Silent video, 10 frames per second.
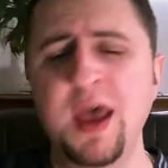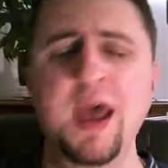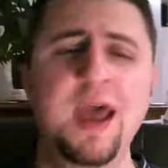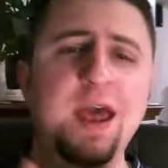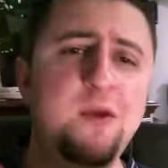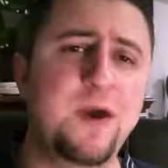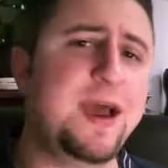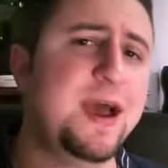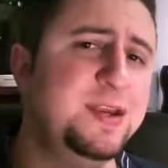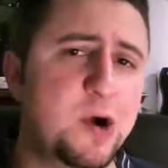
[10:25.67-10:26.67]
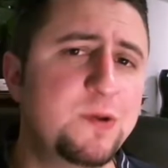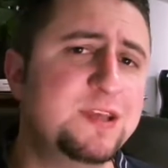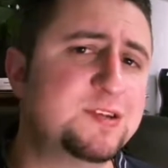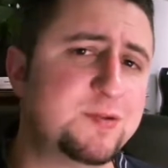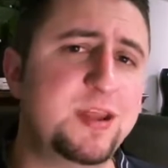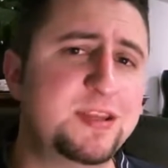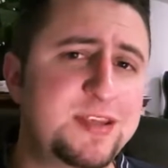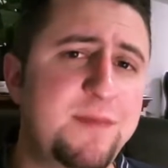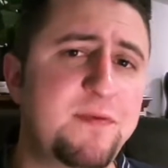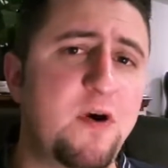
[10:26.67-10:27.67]
Anyway, I know this
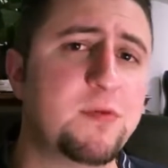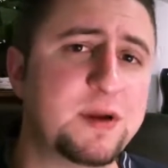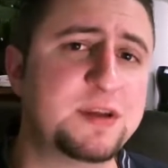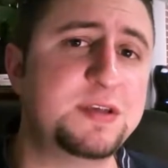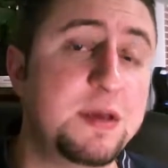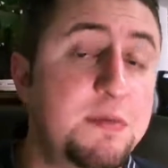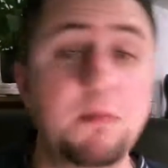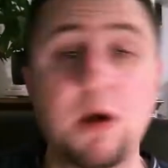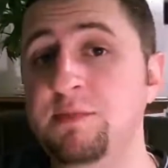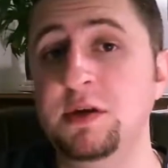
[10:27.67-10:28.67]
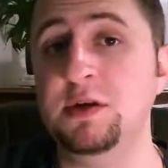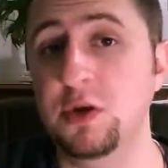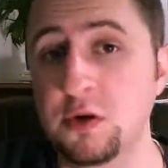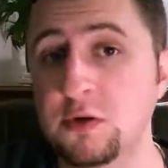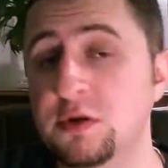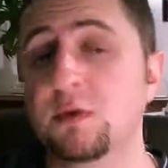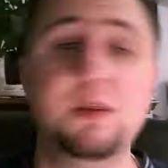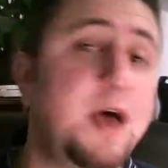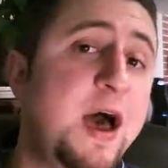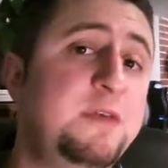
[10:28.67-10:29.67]
type of homework assignment might be new to a
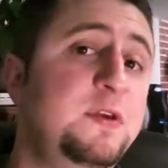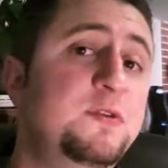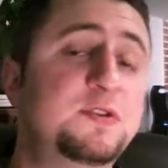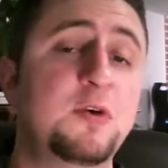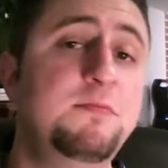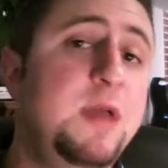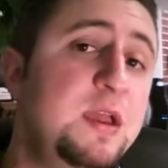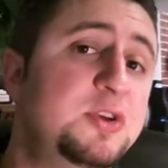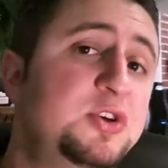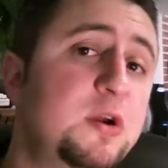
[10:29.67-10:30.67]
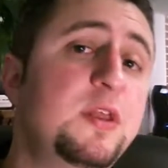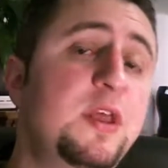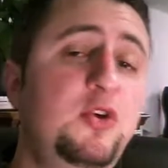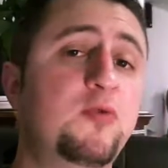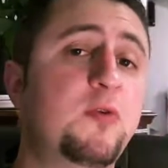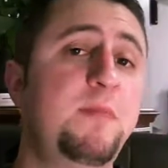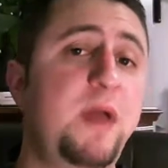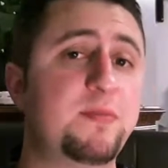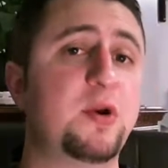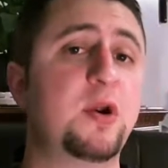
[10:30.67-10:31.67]
lot of you, so make sure that you
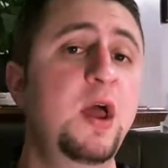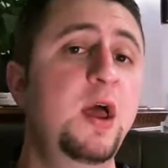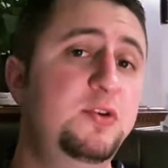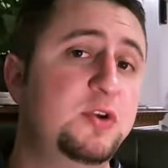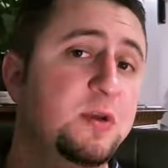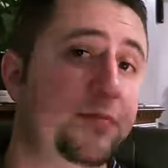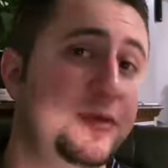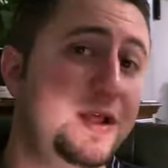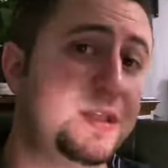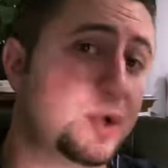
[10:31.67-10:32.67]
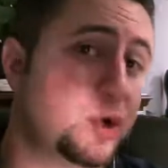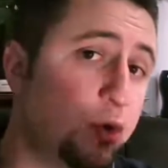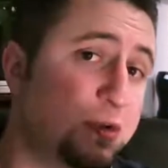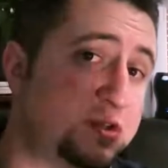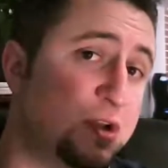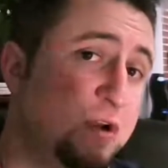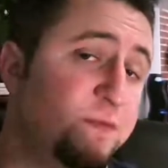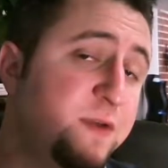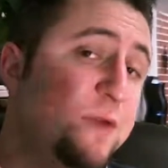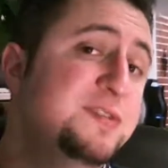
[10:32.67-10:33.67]
remember to complete the Google
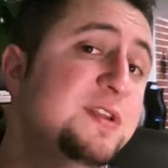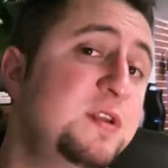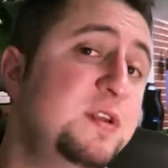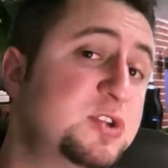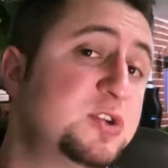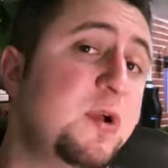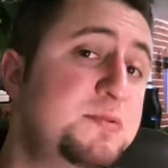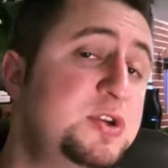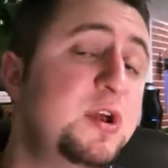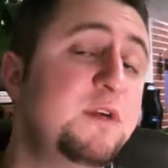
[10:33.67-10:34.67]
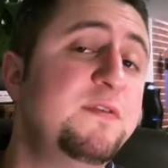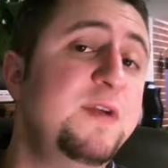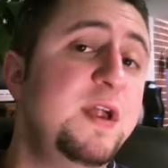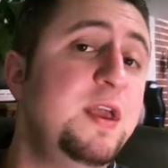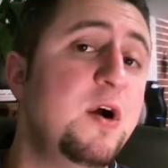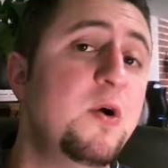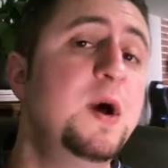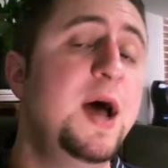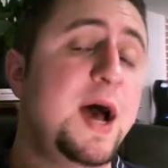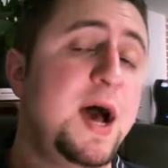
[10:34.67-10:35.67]
survey within the description of the video
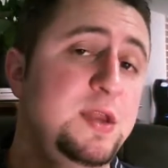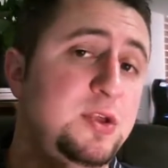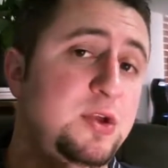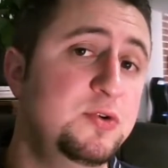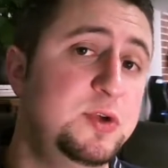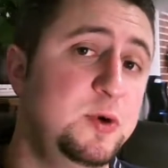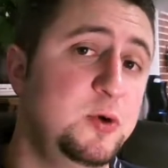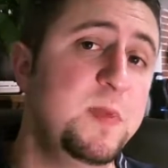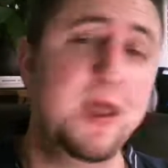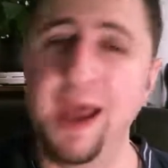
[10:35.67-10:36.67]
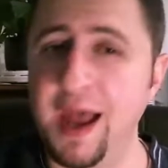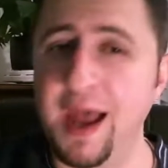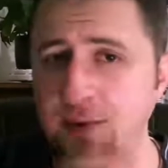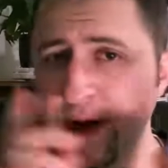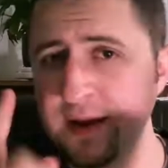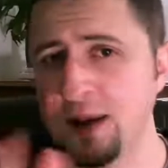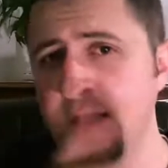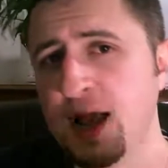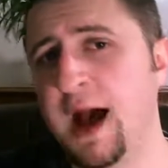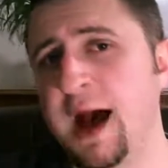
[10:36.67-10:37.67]
on YouTube. Anyway,
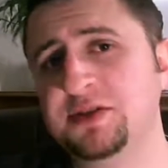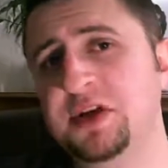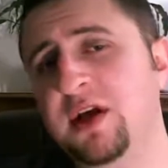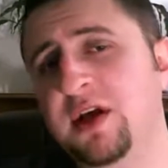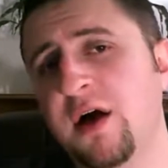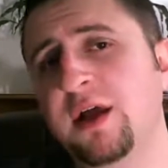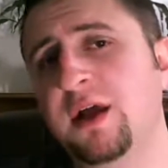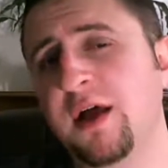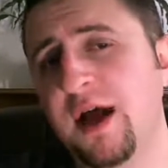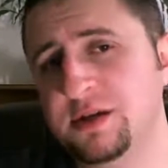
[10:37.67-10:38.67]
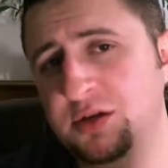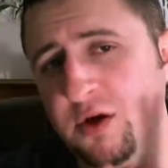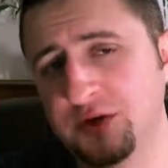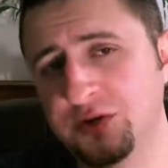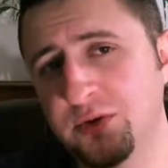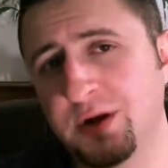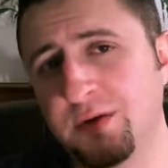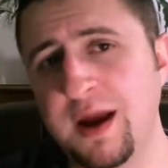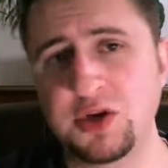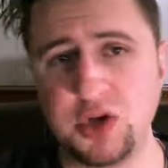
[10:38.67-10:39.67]
I'll see you all in class. You all doing a
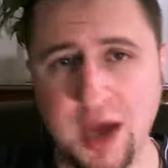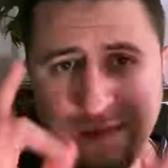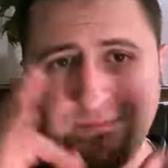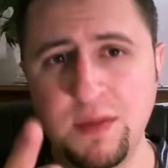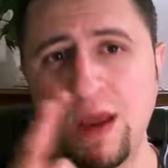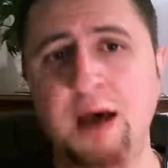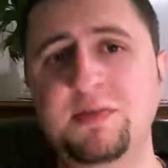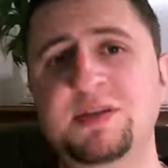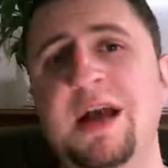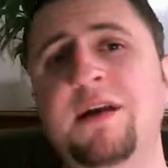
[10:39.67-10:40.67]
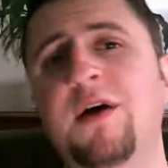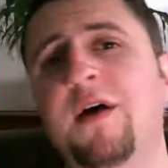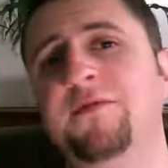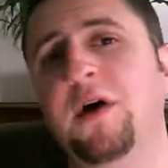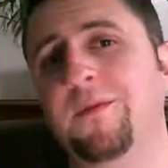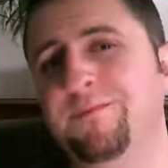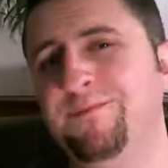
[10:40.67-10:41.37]
great job. I'm signing off, though.